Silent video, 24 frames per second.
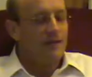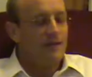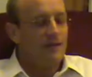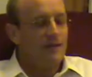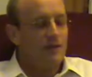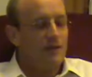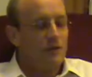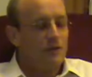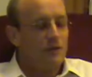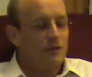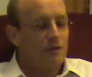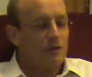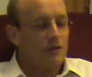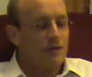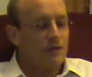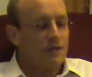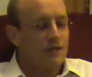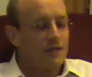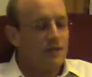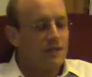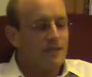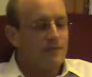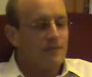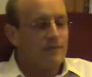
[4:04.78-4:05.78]
the lost
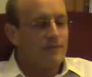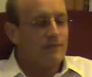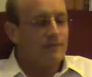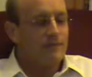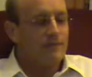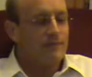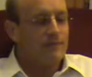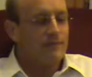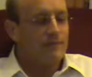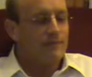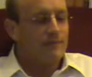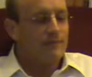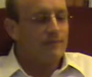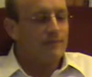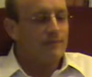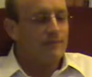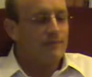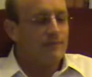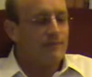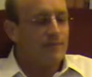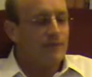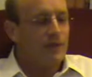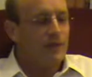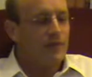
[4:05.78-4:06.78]
prince.
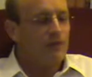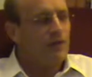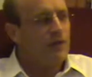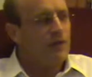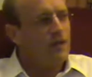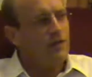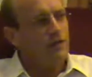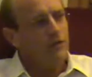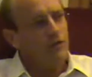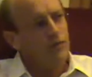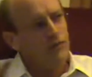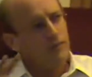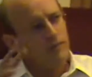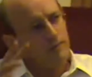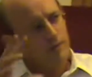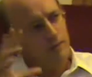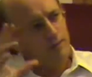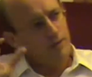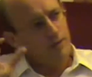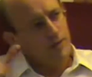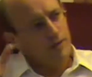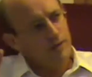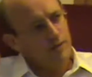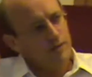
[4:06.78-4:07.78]
So that's
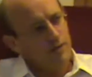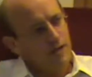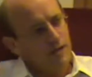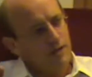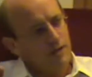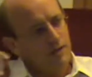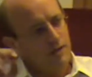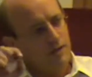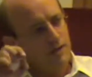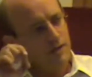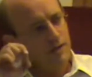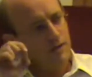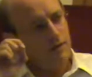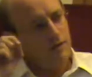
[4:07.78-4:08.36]
part of how the